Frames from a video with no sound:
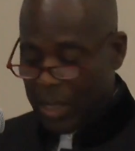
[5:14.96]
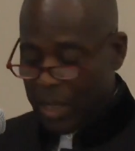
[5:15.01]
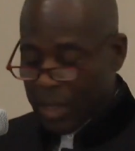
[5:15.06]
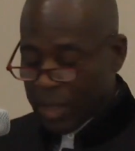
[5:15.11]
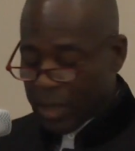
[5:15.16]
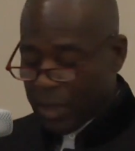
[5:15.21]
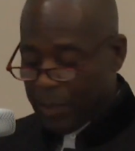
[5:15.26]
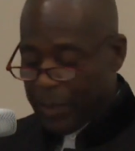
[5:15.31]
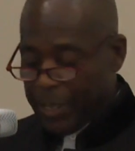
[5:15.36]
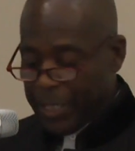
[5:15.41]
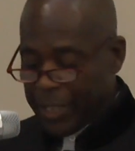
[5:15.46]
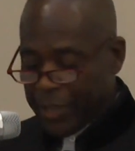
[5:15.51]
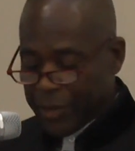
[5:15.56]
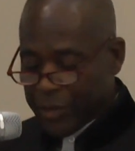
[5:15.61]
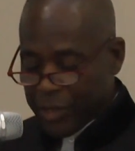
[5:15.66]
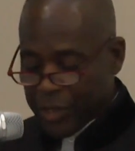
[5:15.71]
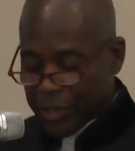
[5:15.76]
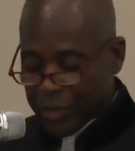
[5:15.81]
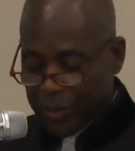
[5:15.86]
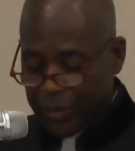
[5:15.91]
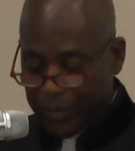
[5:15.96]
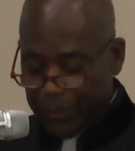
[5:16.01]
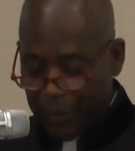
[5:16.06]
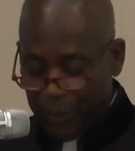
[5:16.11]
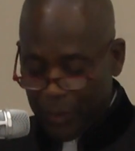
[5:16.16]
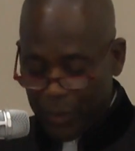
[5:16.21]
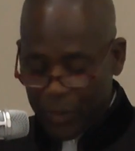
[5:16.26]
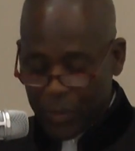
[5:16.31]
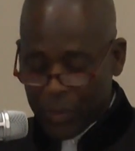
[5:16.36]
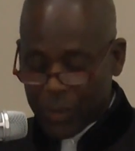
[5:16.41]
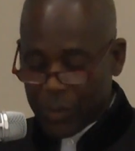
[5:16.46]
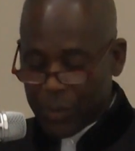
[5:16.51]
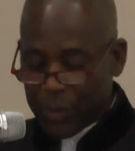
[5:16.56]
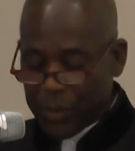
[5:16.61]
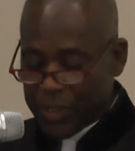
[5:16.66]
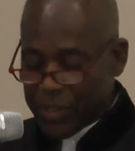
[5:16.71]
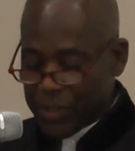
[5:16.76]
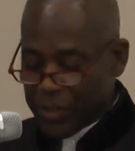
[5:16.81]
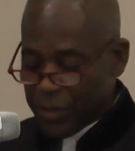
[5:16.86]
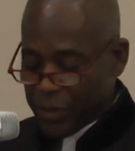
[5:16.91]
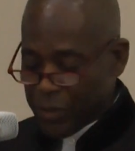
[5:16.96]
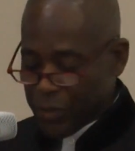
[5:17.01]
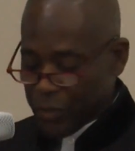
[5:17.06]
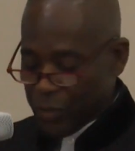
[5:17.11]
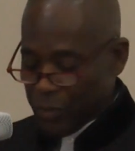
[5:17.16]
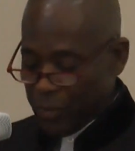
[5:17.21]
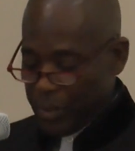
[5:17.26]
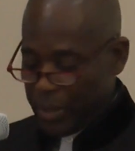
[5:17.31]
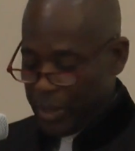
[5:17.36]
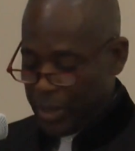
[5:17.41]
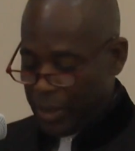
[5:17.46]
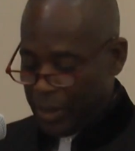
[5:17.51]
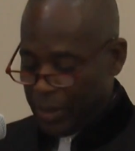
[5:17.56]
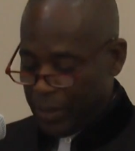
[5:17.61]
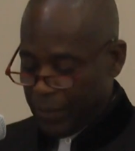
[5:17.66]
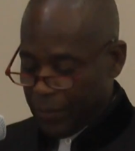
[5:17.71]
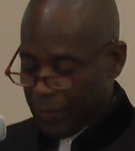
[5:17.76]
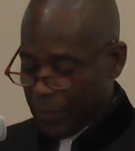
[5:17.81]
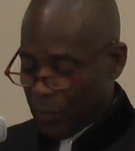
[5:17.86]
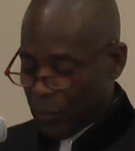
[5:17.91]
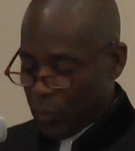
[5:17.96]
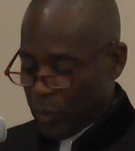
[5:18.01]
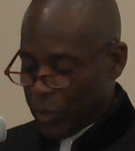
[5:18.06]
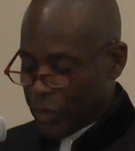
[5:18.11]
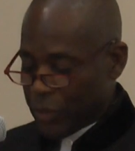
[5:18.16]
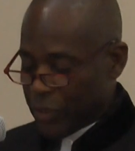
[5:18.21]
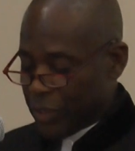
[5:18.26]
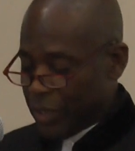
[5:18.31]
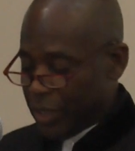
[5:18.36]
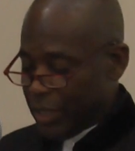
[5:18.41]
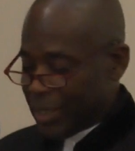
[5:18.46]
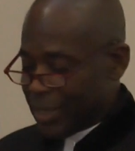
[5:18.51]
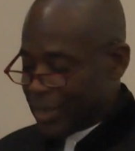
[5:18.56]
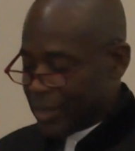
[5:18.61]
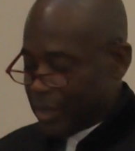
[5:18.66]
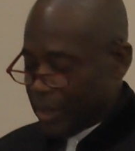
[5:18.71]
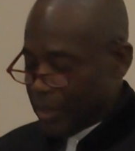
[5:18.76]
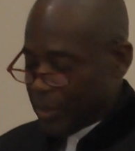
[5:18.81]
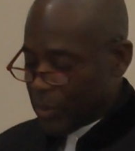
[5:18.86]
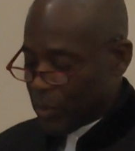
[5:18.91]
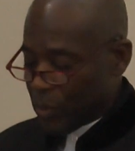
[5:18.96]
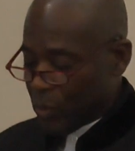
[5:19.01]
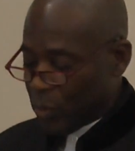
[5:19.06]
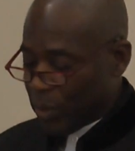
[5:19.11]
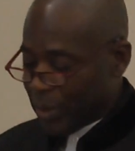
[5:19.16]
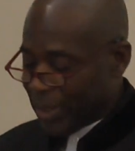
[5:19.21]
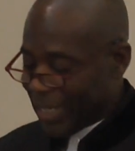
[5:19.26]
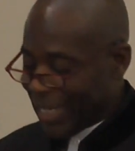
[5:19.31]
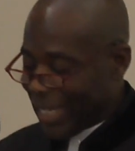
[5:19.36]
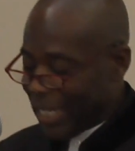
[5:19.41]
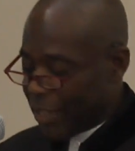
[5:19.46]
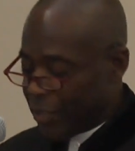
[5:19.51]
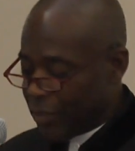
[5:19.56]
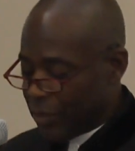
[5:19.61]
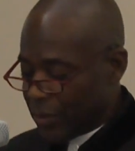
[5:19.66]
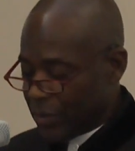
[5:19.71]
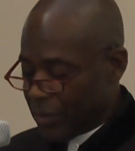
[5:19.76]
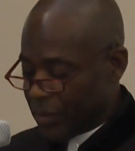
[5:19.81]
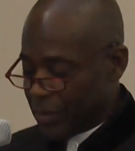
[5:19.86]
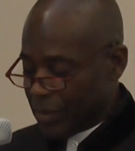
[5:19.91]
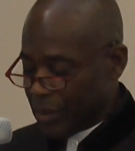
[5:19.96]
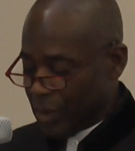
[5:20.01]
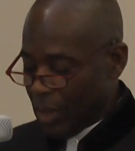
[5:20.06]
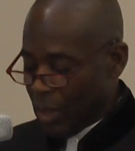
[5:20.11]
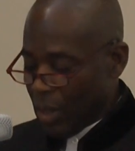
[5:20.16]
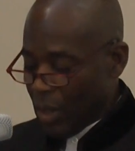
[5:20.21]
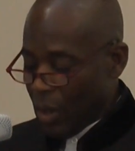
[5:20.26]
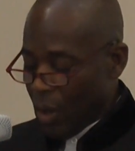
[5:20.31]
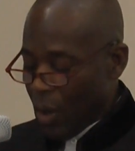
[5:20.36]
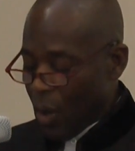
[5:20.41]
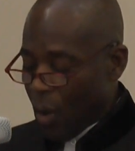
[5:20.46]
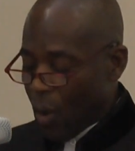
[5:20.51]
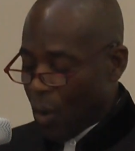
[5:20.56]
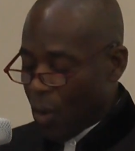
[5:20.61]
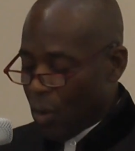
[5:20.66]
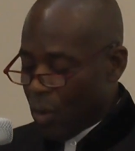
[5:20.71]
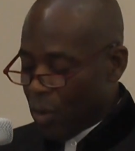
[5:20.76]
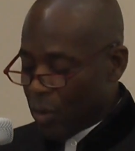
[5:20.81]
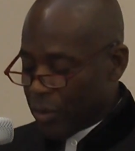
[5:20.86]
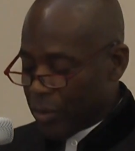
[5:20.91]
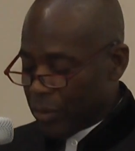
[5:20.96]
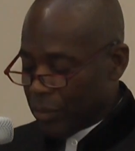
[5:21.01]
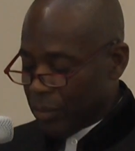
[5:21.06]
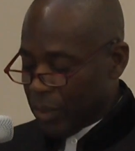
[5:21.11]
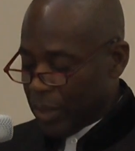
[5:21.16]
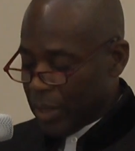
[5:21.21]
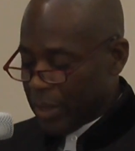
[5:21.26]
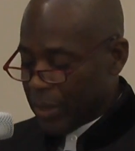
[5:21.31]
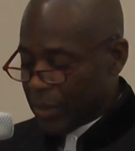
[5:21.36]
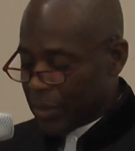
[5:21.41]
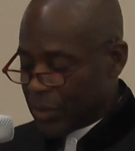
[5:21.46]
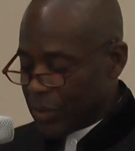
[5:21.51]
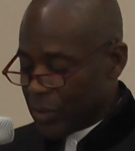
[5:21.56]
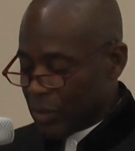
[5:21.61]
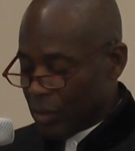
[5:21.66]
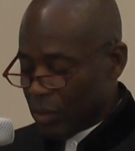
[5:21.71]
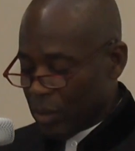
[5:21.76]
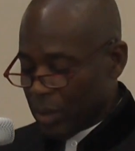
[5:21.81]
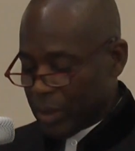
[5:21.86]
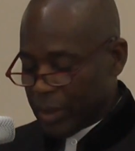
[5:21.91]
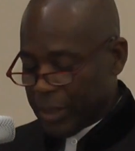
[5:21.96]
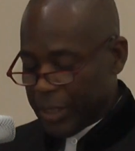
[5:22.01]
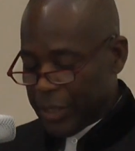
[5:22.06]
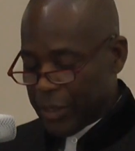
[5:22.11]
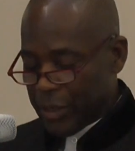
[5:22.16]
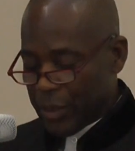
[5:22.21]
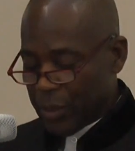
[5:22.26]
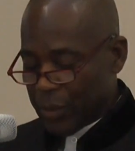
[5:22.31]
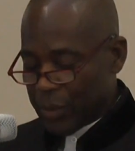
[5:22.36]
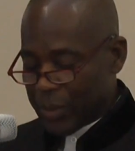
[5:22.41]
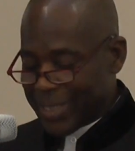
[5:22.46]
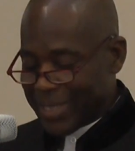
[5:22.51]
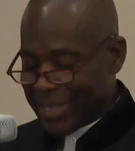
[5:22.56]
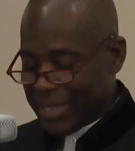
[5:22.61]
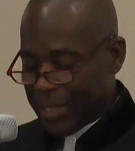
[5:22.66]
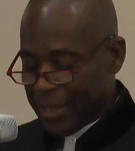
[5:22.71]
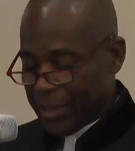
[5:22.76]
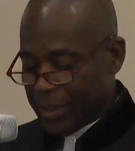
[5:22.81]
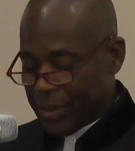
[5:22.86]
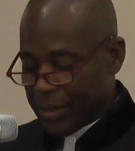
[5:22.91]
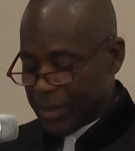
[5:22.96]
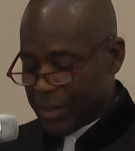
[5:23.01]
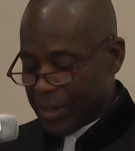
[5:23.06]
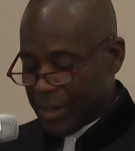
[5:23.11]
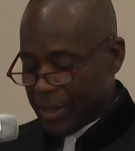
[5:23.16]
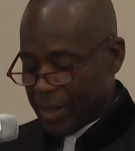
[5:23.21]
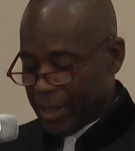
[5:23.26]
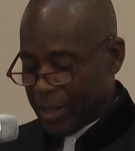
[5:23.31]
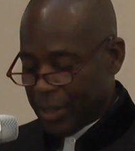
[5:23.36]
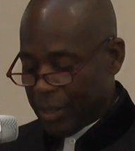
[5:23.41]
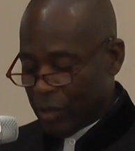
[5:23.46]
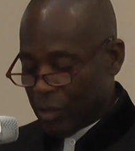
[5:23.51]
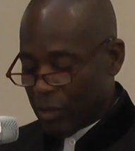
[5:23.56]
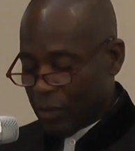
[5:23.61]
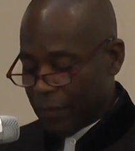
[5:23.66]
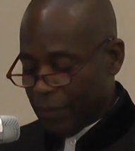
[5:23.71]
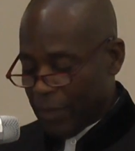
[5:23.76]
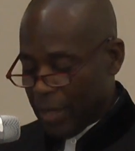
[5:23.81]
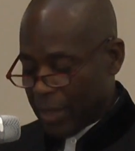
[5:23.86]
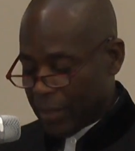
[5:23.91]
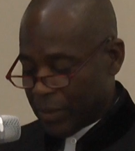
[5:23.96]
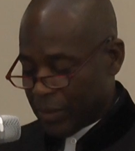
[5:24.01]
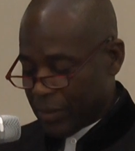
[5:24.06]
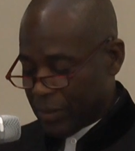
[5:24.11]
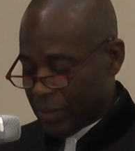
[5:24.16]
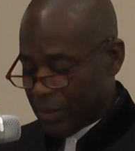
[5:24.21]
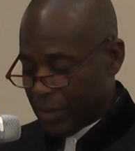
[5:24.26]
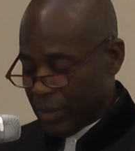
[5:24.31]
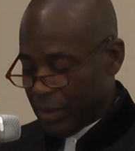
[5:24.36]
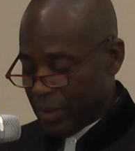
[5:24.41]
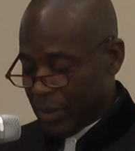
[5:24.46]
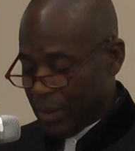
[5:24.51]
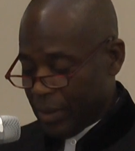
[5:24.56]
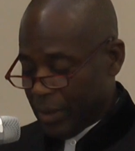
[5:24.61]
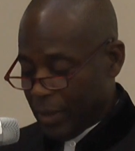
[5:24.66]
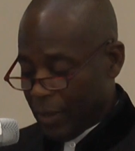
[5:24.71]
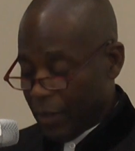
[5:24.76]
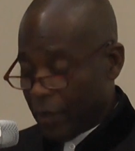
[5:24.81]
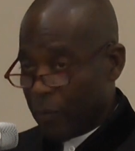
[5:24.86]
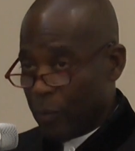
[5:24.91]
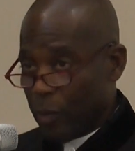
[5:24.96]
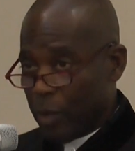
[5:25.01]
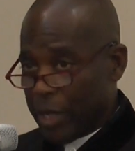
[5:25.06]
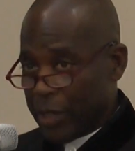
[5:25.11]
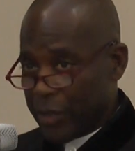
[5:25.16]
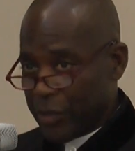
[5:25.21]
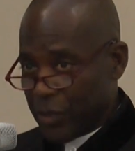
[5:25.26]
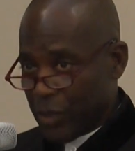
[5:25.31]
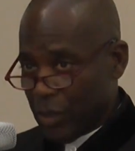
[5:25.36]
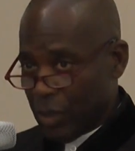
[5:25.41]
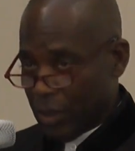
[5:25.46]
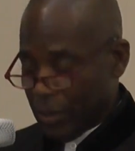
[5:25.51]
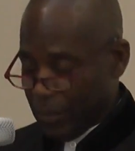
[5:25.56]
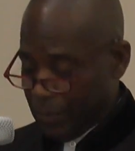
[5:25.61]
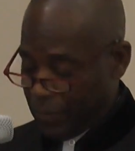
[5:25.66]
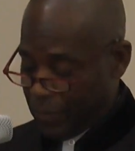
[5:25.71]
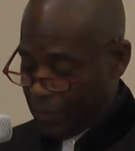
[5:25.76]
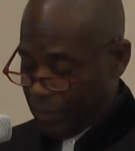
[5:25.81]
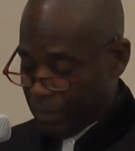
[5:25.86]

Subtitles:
The being just referred to is the tree from which, in subsequent ages, all the great historically known sages and hierophants have branched off.